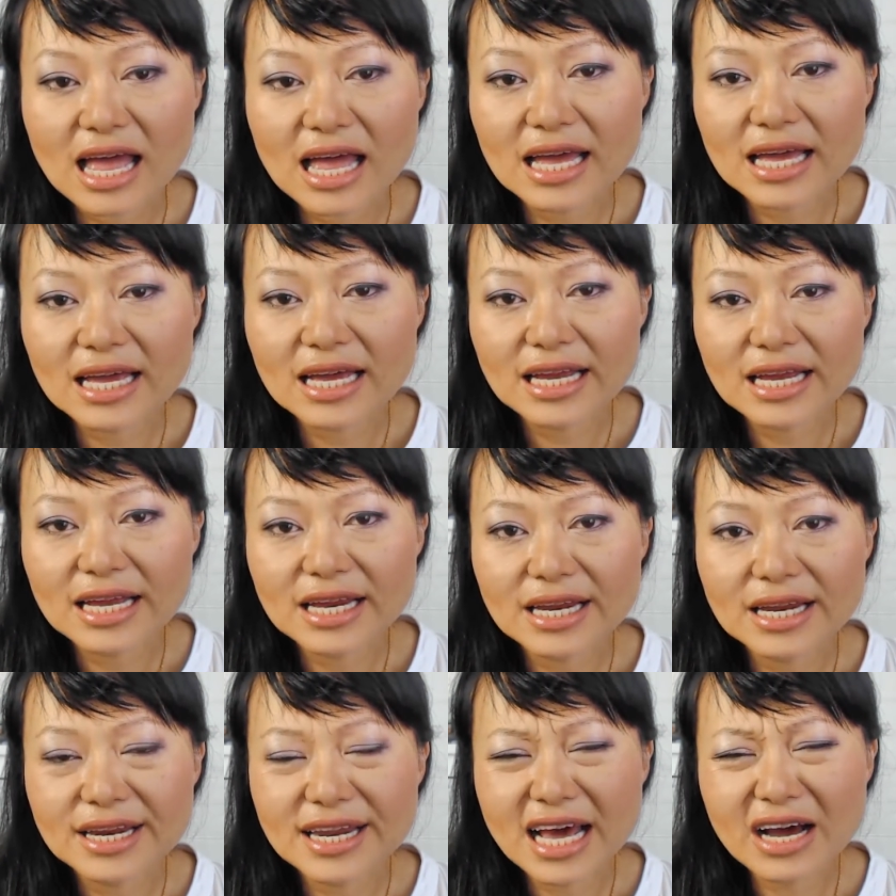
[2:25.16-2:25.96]

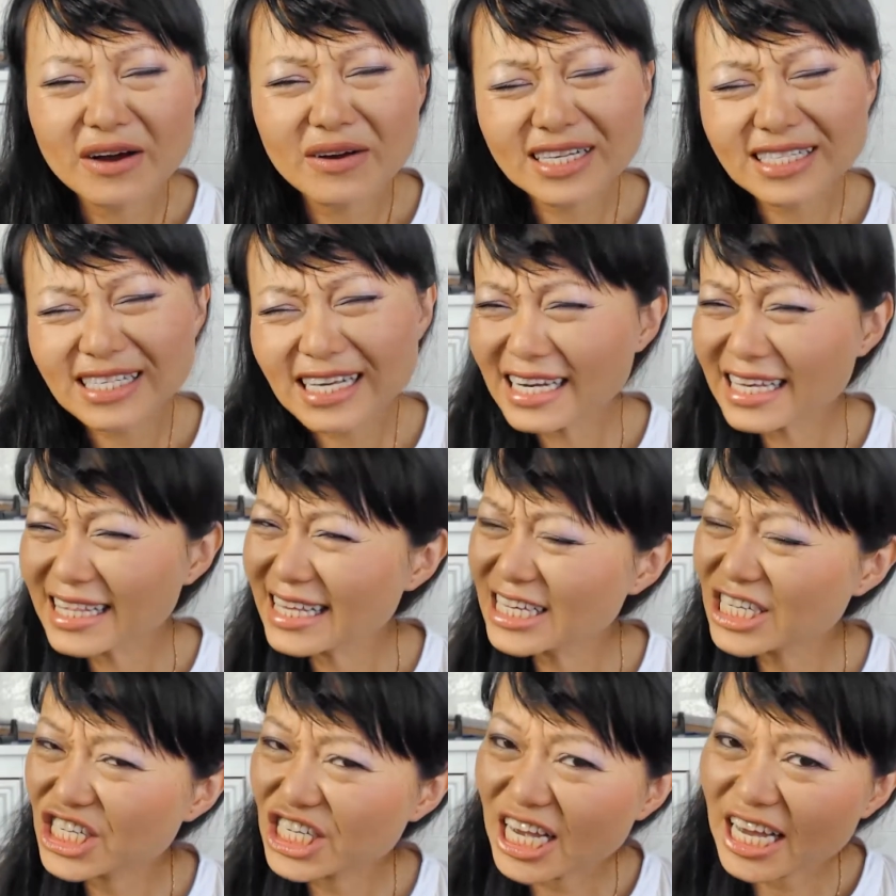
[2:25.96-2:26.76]
And now, has
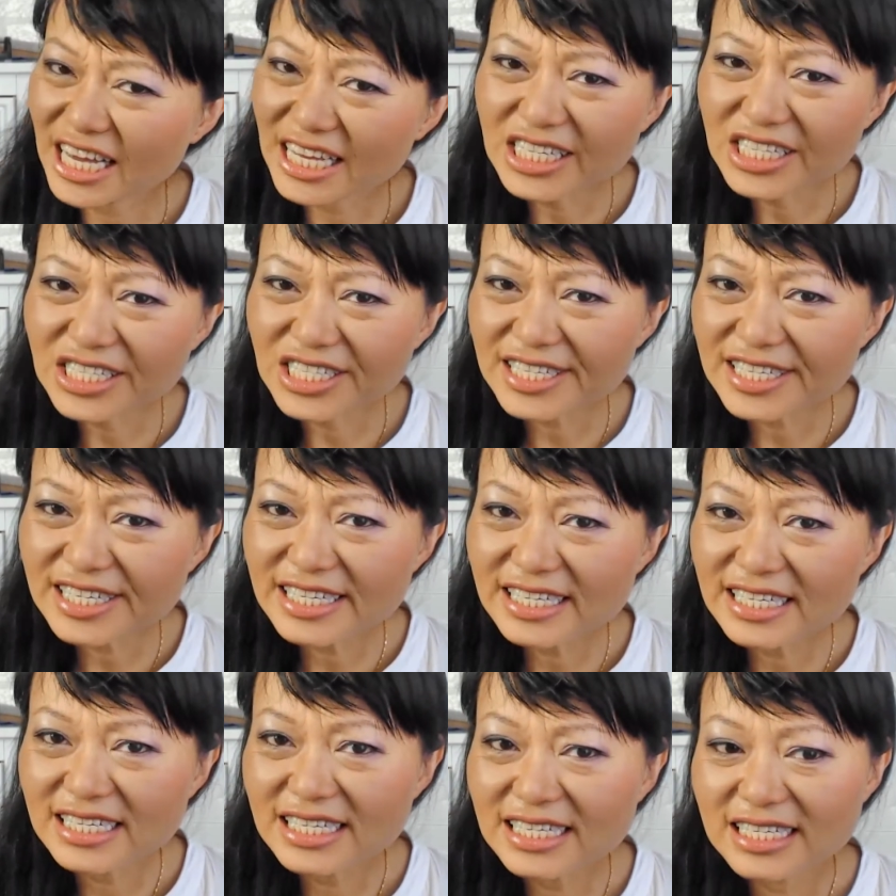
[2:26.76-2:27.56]
anything
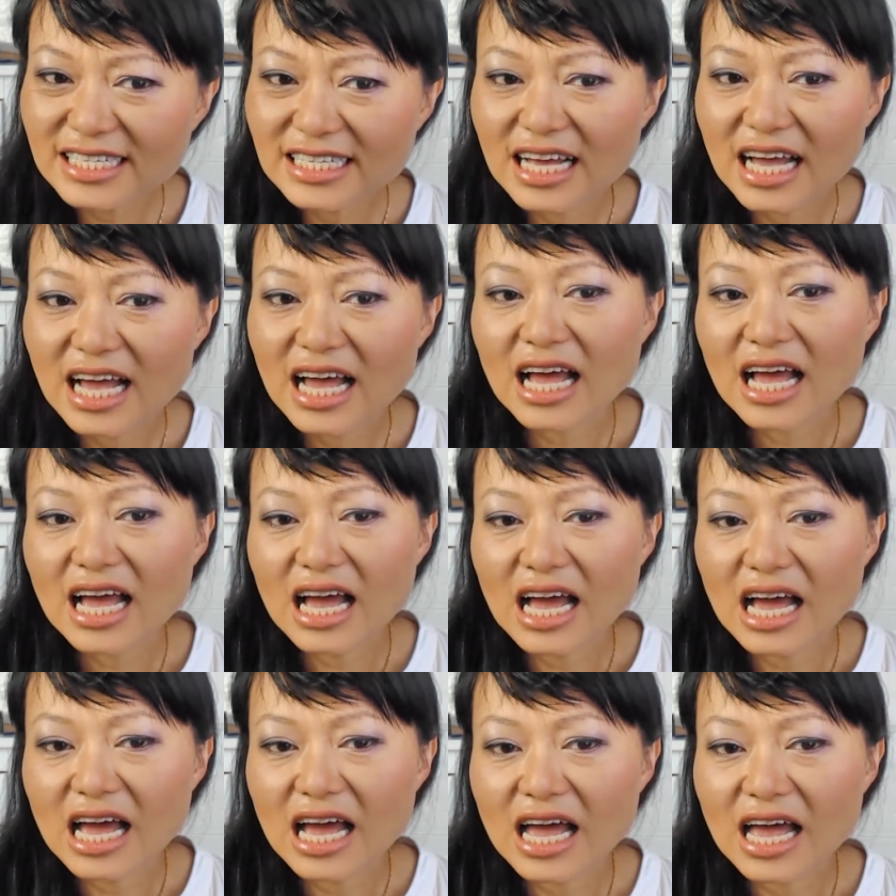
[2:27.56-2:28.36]
changed?
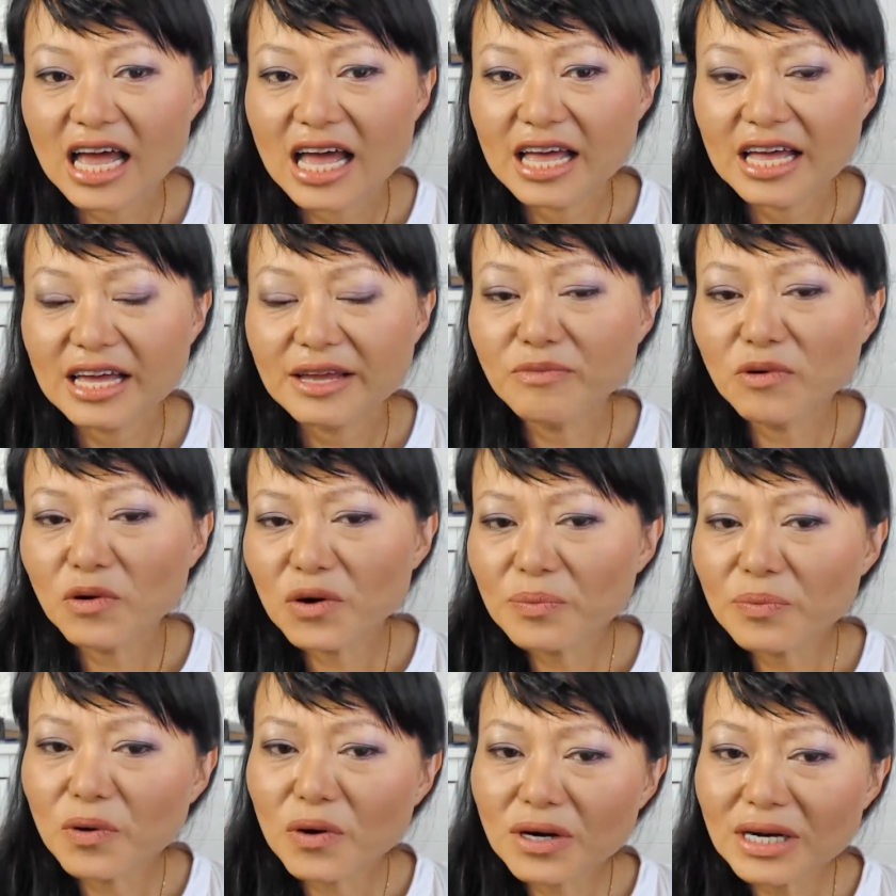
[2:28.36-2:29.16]
And
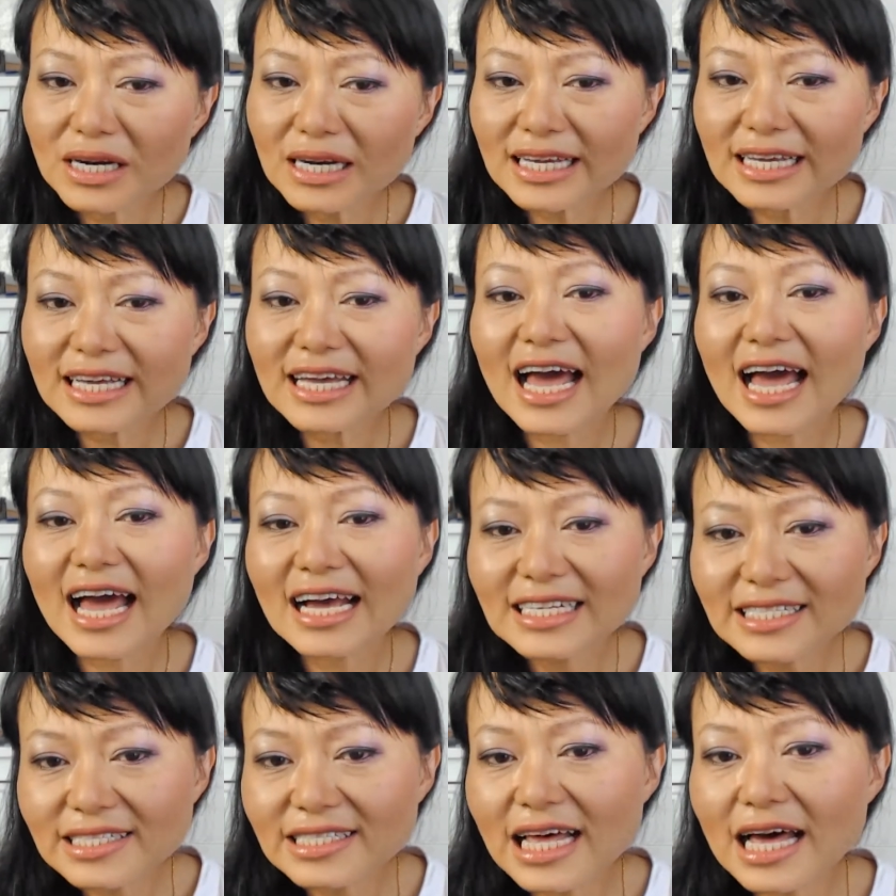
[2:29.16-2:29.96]
more importantly,
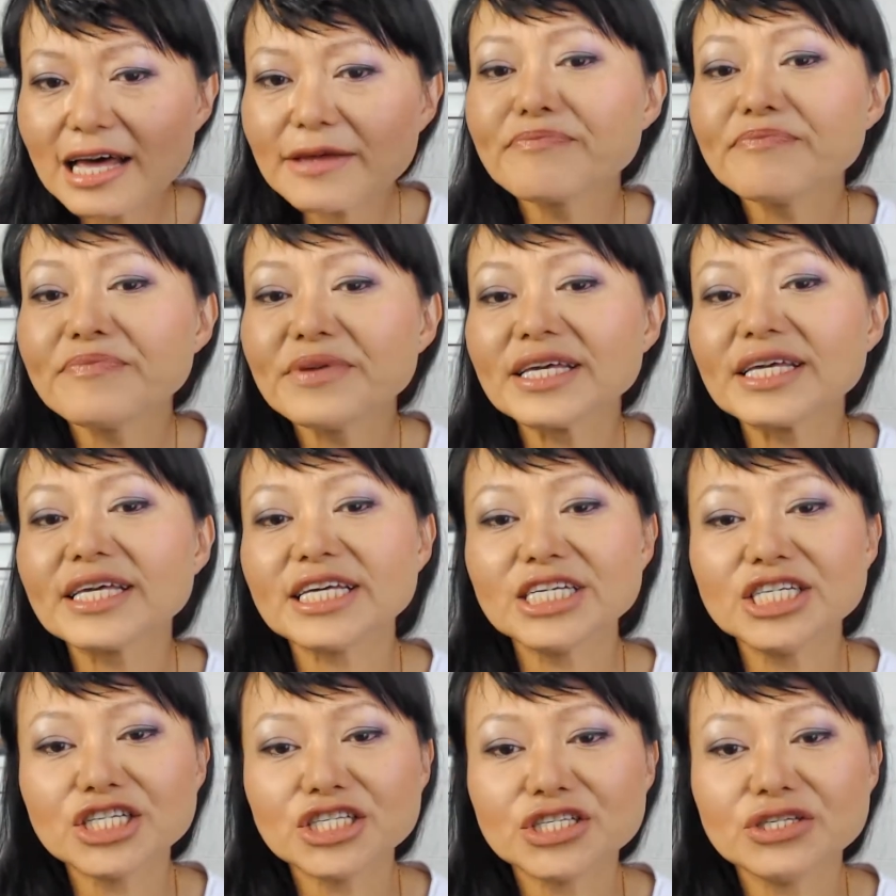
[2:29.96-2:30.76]
has that big
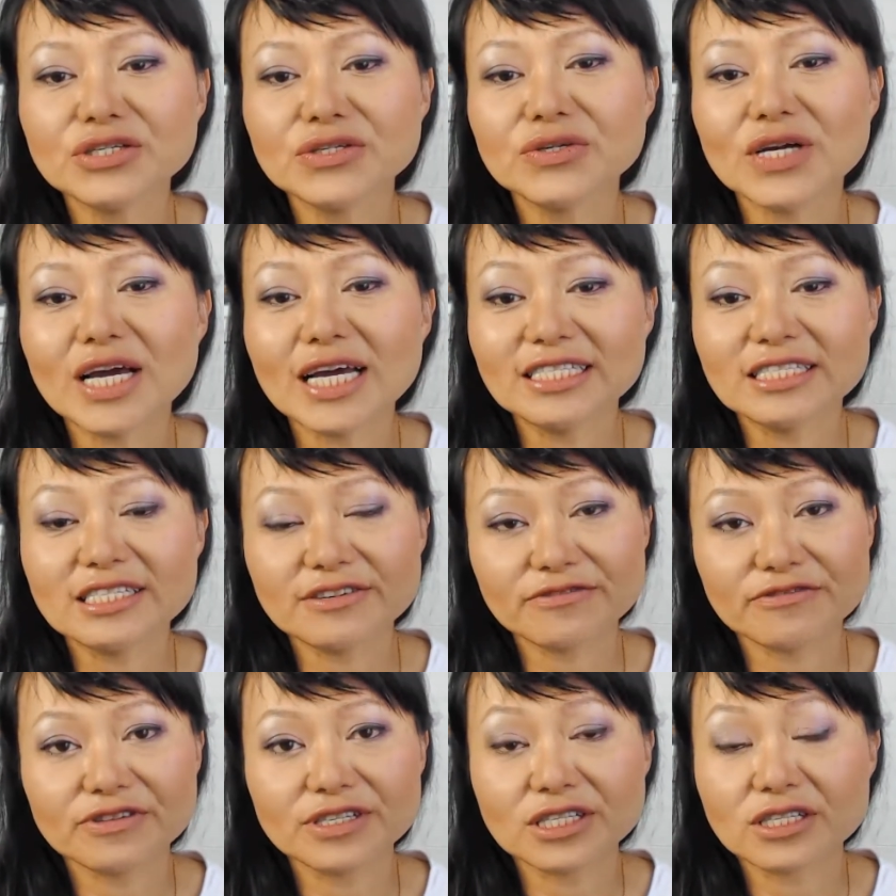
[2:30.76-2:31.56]
issue and
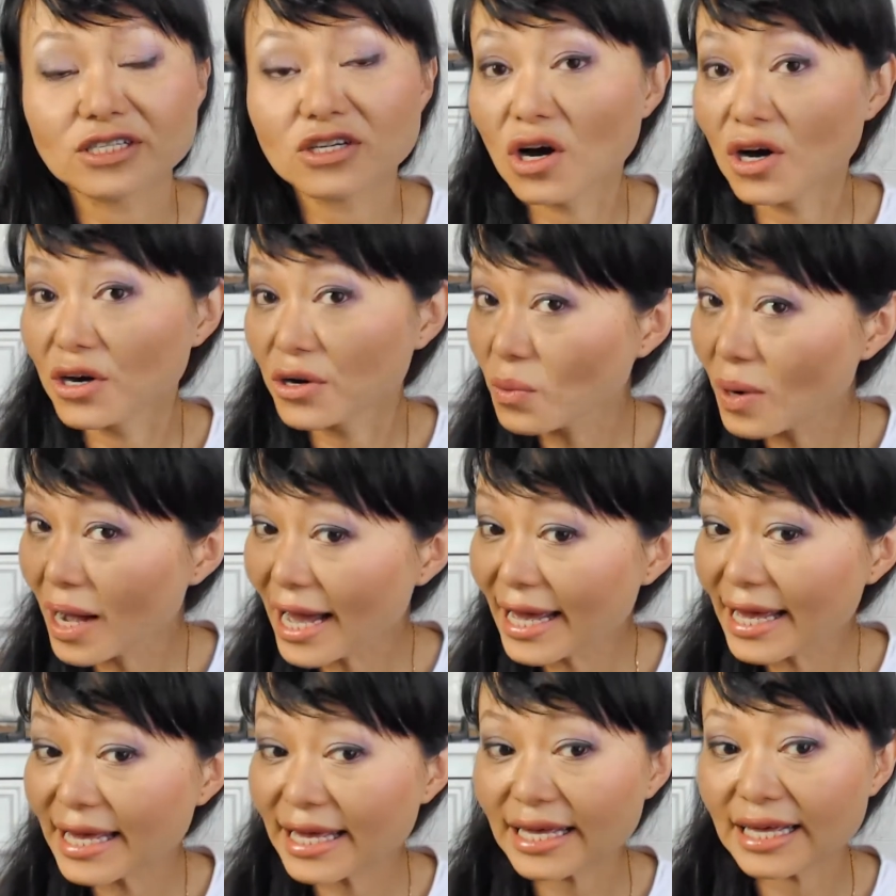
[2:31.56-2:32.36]
difference gone
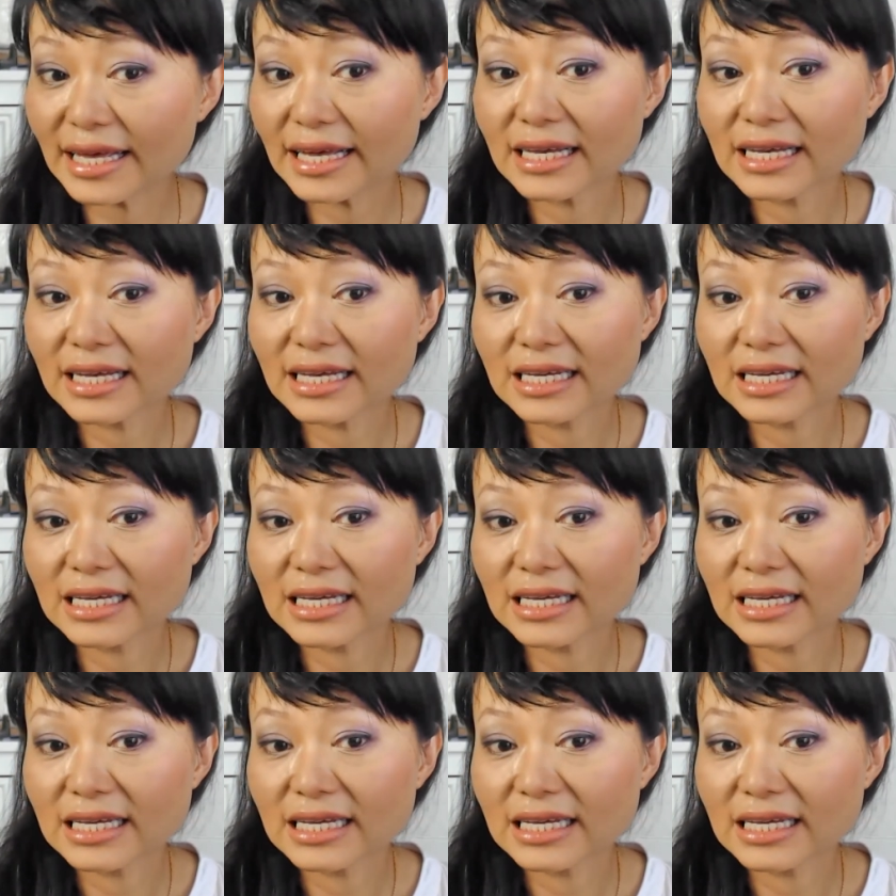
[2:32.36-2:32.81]
away?